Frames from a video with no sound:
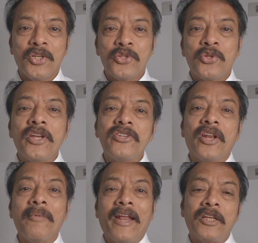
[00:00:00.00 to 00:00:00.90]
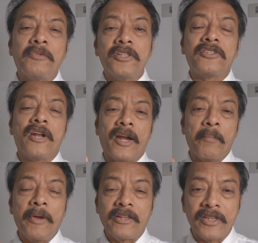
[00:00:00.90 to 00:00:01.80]
So injury management is not a
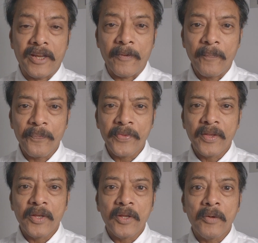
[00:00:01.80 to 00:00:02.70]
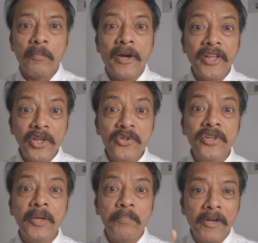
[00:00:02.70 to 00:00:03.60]
big thing, but
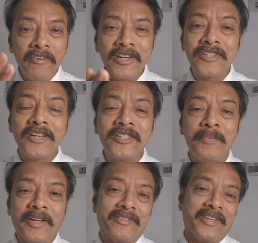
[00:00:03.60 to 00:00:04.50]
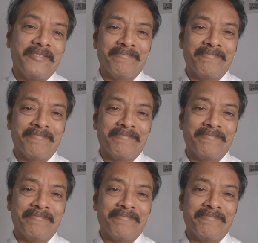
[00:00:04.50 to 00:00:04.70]
injury prevention is big thing.